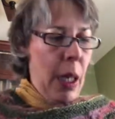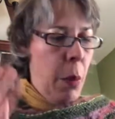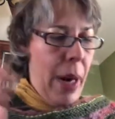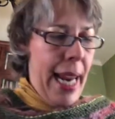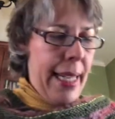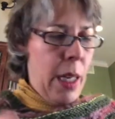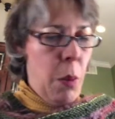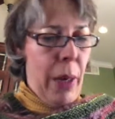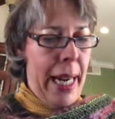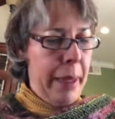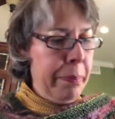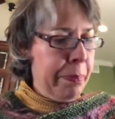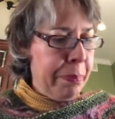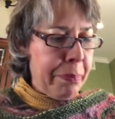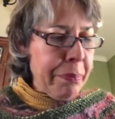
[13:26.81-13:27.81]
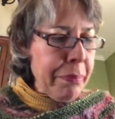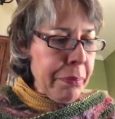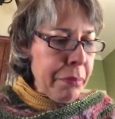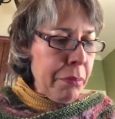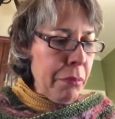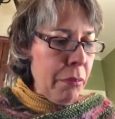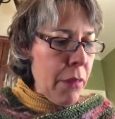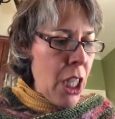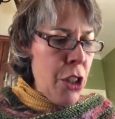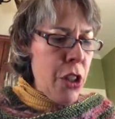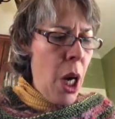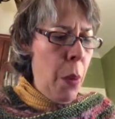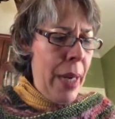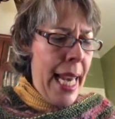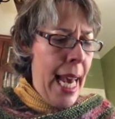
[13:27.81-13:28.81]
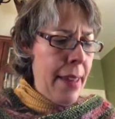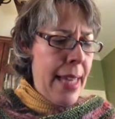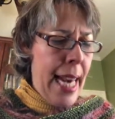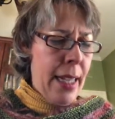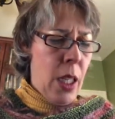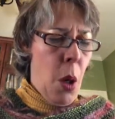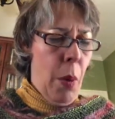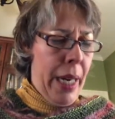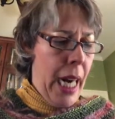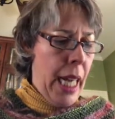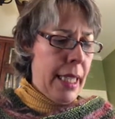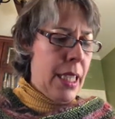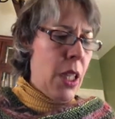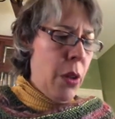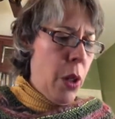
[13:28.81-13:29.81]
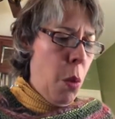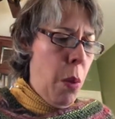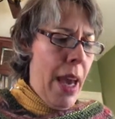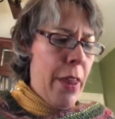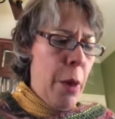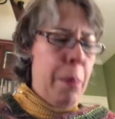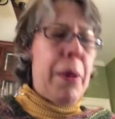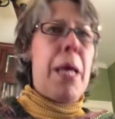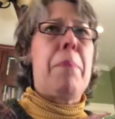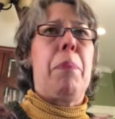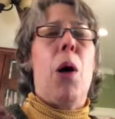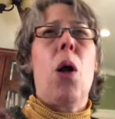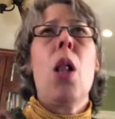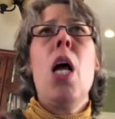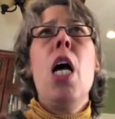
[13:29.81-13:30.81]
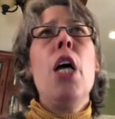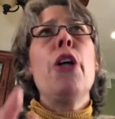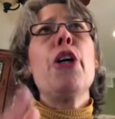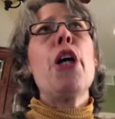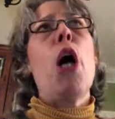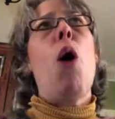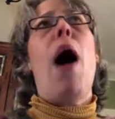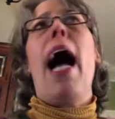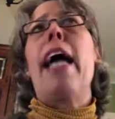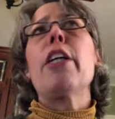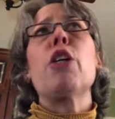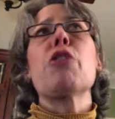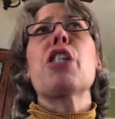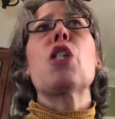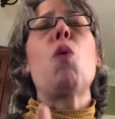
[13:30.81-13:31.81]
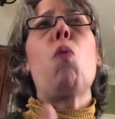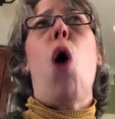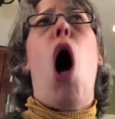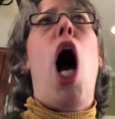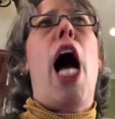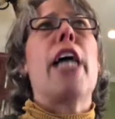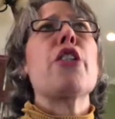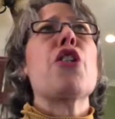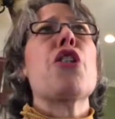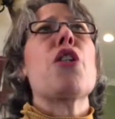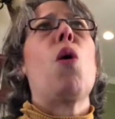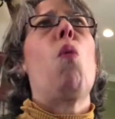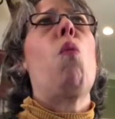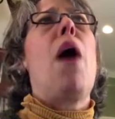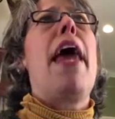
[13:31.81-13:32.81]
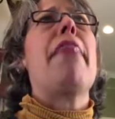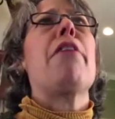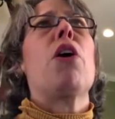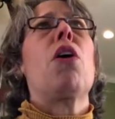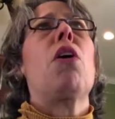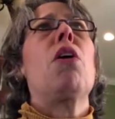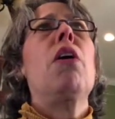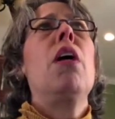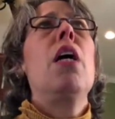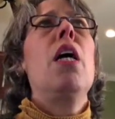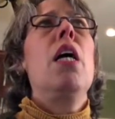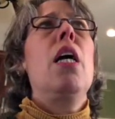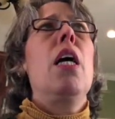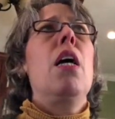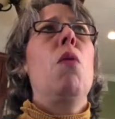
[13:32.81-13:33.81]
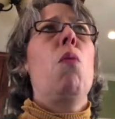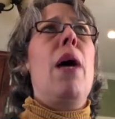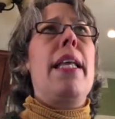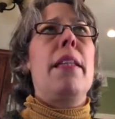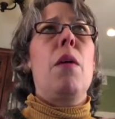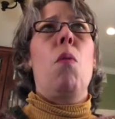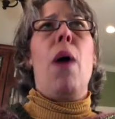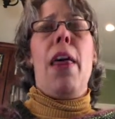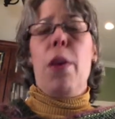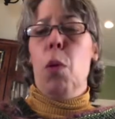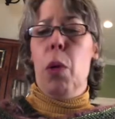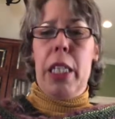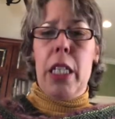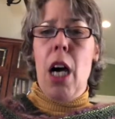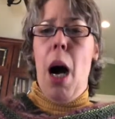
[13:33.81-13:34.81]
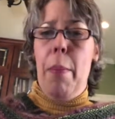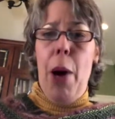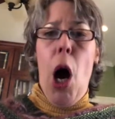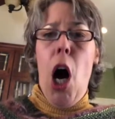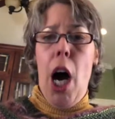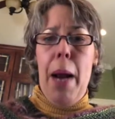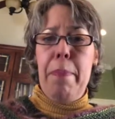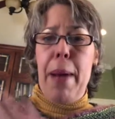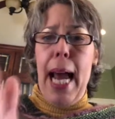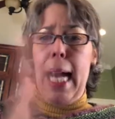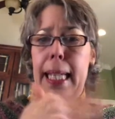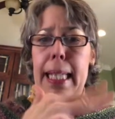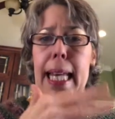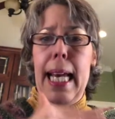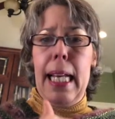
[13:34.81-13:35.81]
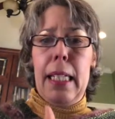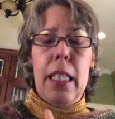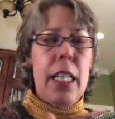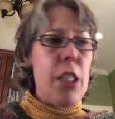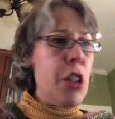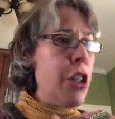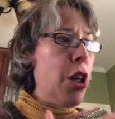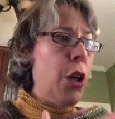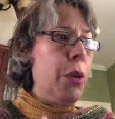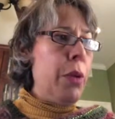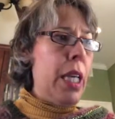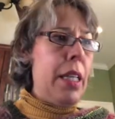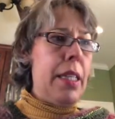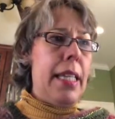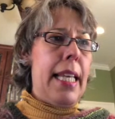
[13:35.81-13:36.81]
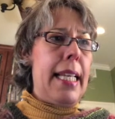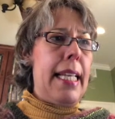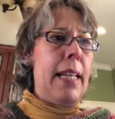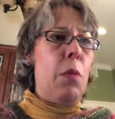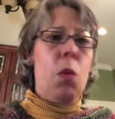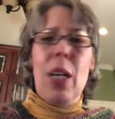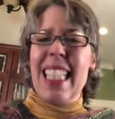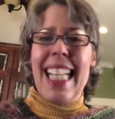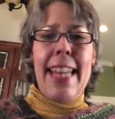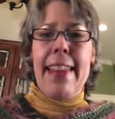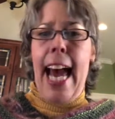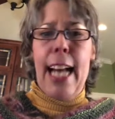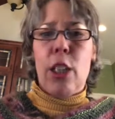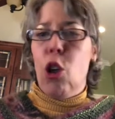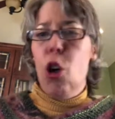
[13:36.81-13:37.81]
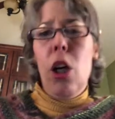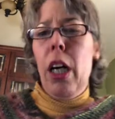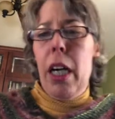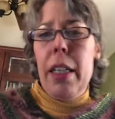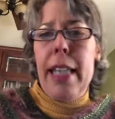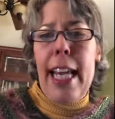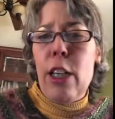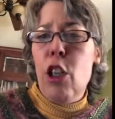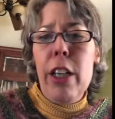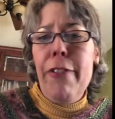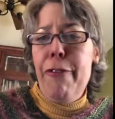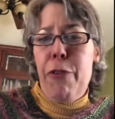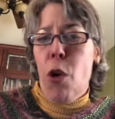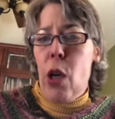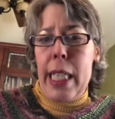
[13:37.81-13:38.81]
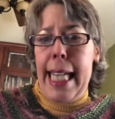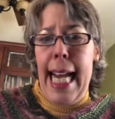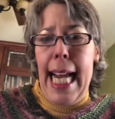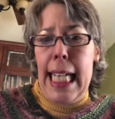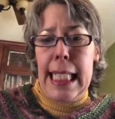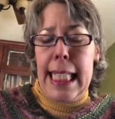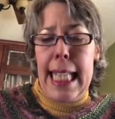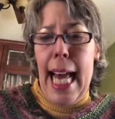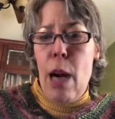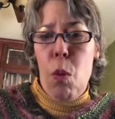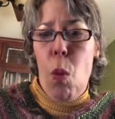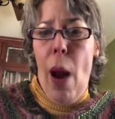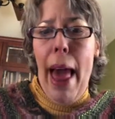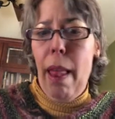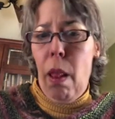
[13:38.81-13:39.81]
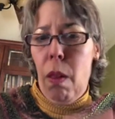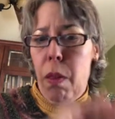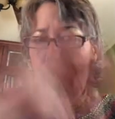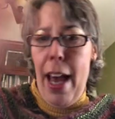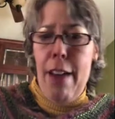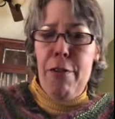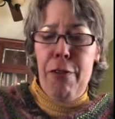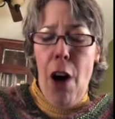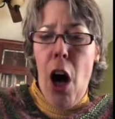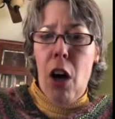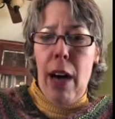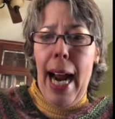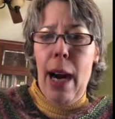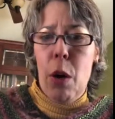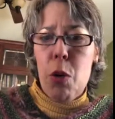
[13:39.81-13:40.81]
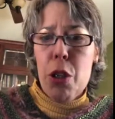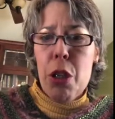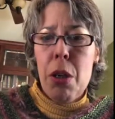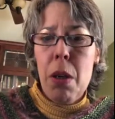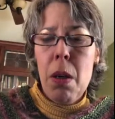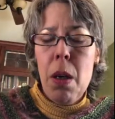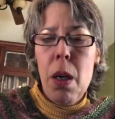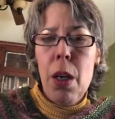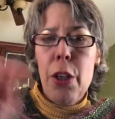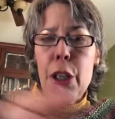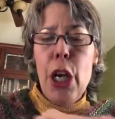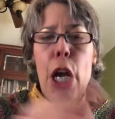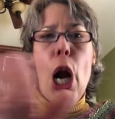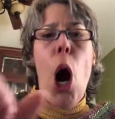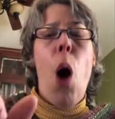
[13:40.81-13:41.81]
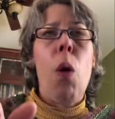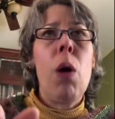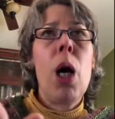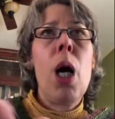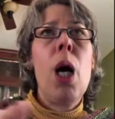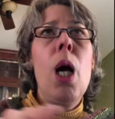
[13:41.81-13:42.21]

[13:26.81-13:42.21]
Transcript: So, anyway, so we had that going on. So, the weather people, you know, I used to watch the weather when the weather would come on back then because you know it, it wasn't that good they couldn't forecast that well that far out you know